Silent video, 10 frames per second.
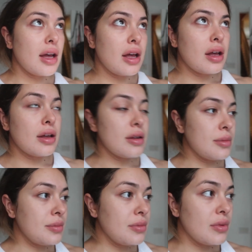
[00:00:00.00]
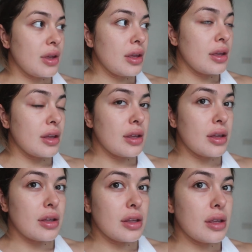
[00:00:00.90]
Um,
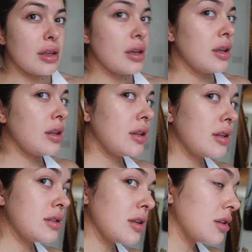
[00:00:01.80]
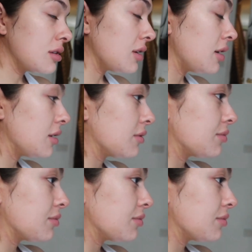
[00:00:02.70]
and then there's the other side.